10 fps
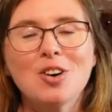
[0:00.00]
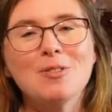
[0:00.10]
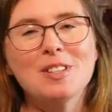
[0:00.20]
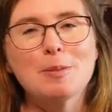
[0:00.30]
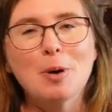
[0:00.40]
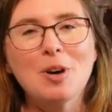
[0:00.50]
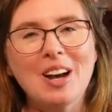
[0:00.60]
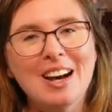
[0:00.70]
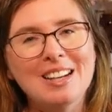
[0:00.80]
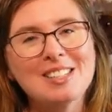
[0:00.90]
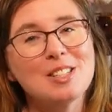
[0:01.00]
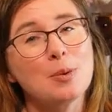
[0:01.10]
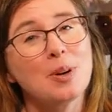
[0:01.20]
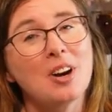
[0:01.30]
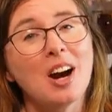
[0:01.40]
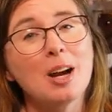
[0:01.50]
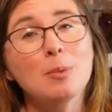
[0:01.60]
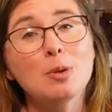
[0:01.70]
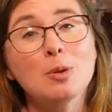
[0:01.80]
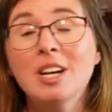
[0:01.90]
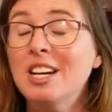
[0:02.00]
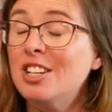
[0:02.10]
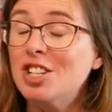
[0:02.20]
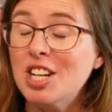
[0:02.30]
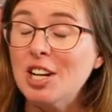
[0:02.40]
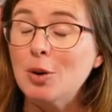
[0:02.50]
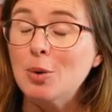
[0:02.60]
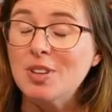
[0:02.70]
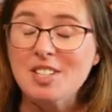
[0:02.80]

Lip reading: of this podcast where I will share all